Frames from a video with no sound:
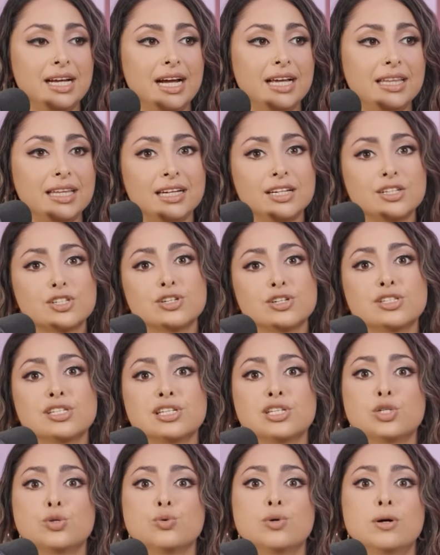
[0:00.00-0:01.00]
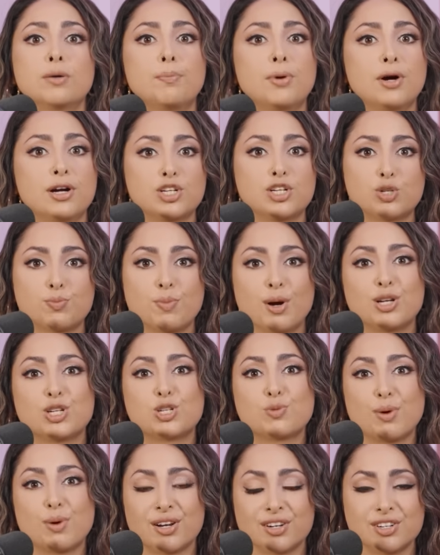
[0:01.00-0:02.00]
And then it turns into a punch,
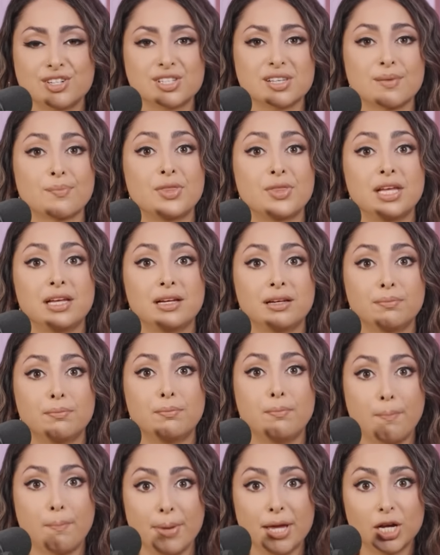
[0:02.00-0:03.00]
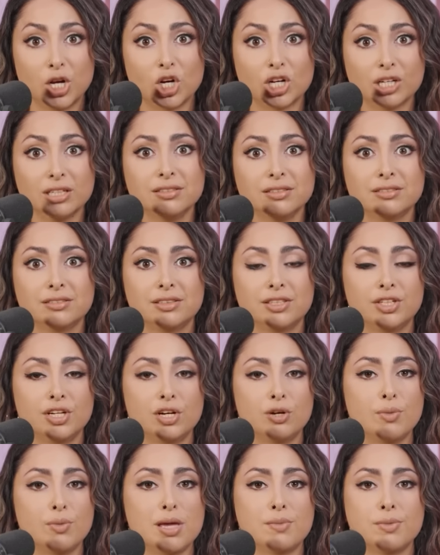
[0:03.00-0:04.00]
punch, punch, something bigger. You
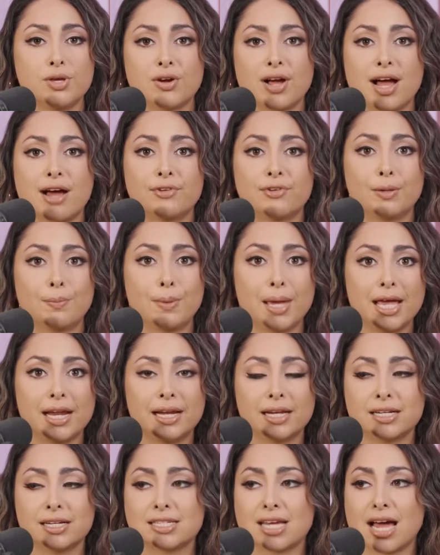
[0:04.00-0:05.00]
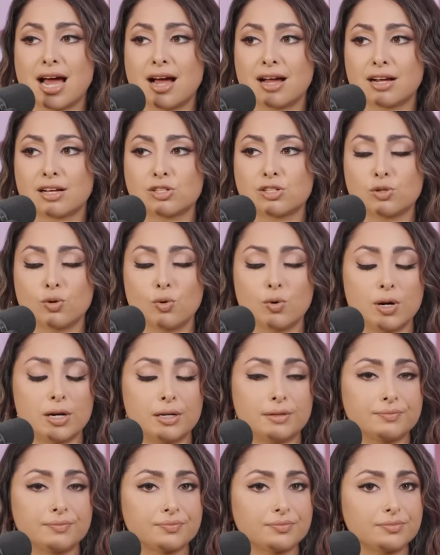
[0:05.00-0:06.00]
know, maybe you're having panic attacks,
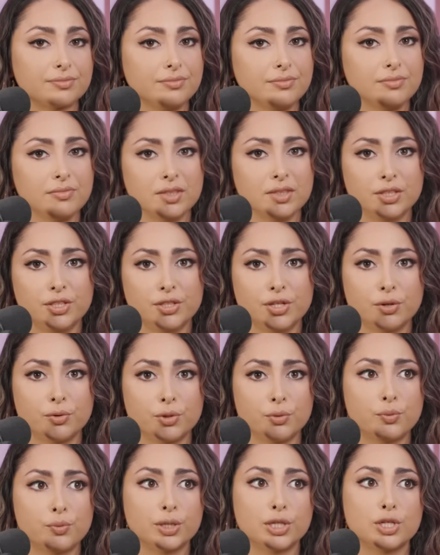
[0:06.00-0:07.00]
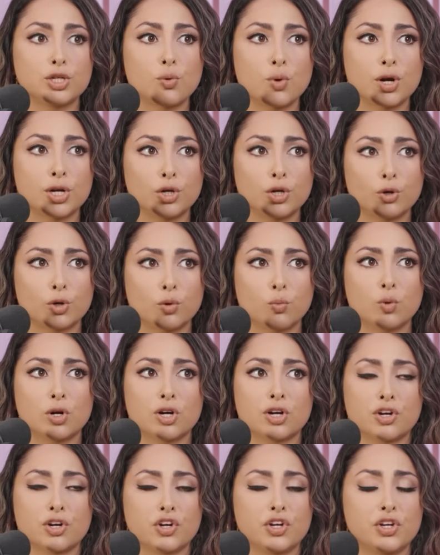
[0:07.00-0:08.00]
or, you know, you really don't want to go to
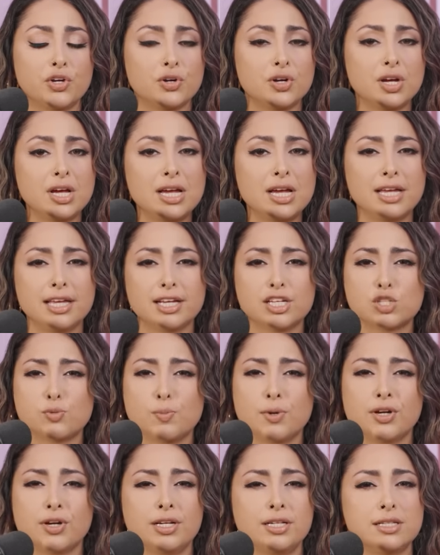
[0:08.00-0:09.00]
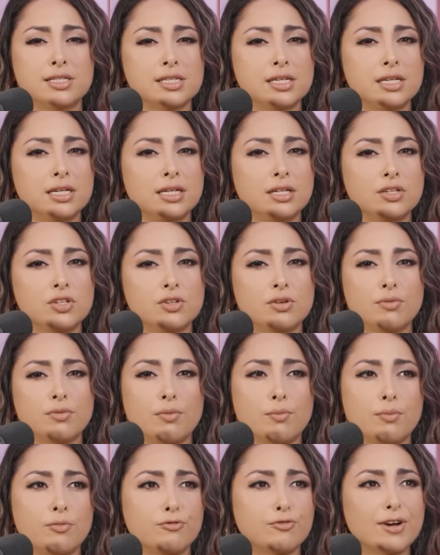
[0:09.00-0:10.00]
work, or you're experiencing
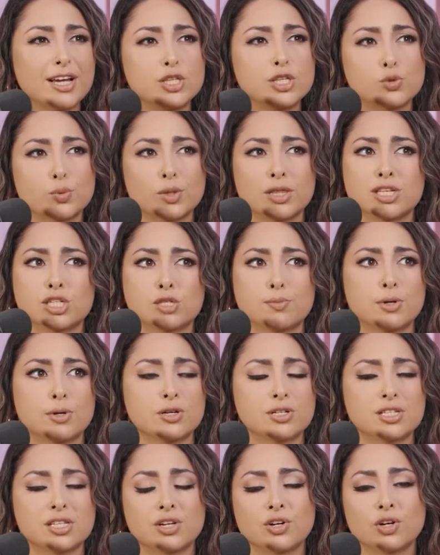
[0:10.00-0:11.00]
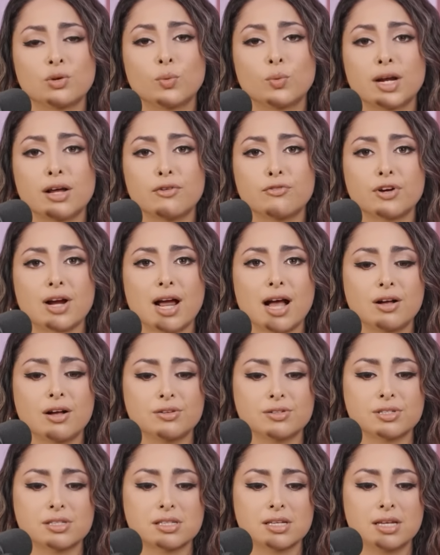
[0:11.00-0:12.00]
fights with this person or whatever
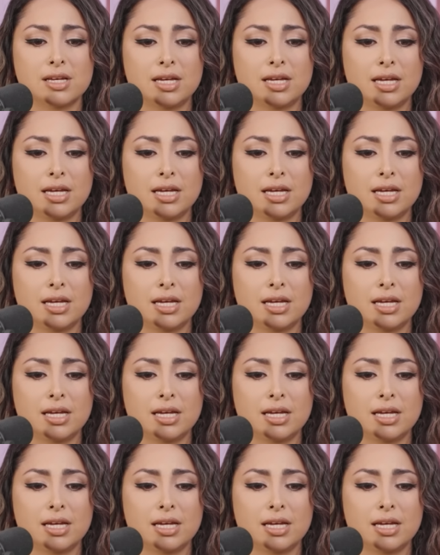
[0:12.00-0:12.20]
else.